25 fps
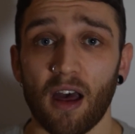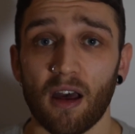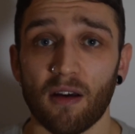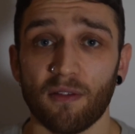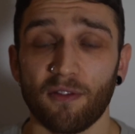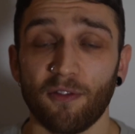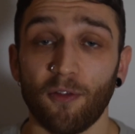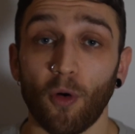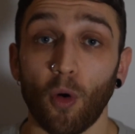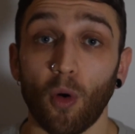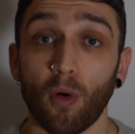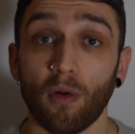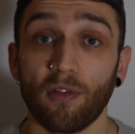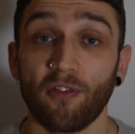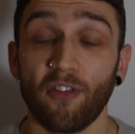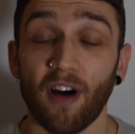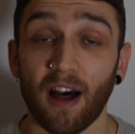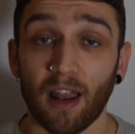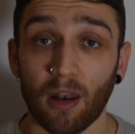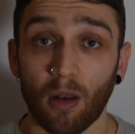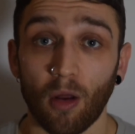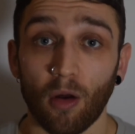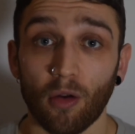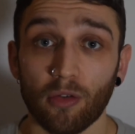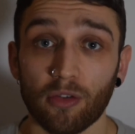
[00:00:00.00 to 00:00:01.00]
for
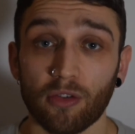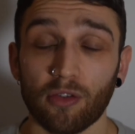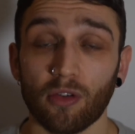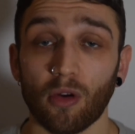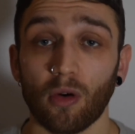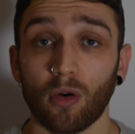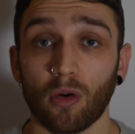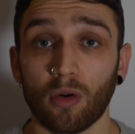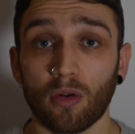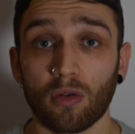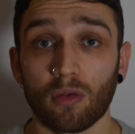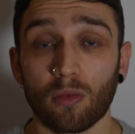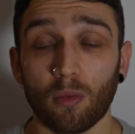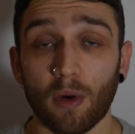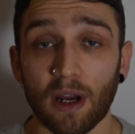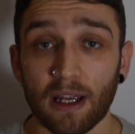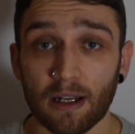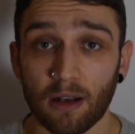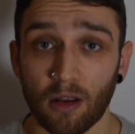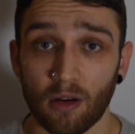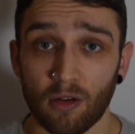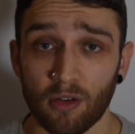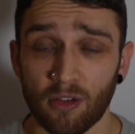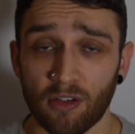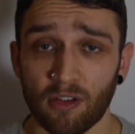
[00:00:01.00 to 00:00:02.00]
fat loss or weight
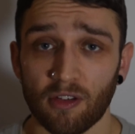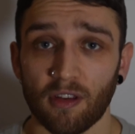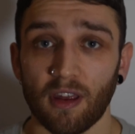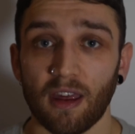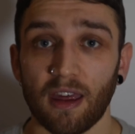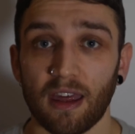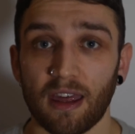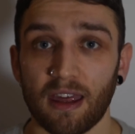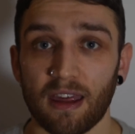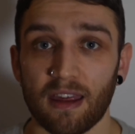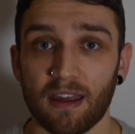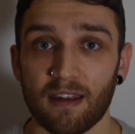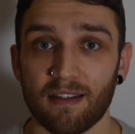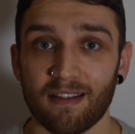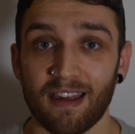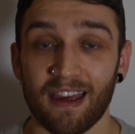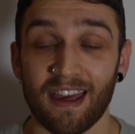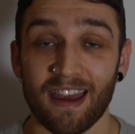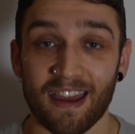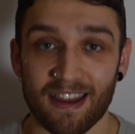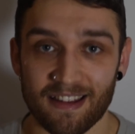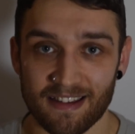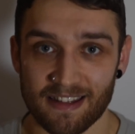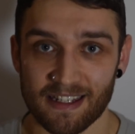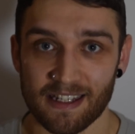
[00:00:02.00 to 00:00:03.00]
loss is
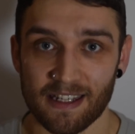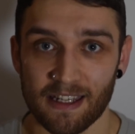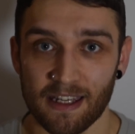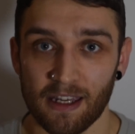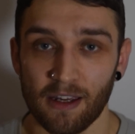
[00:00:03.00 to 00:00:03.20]
HIIT.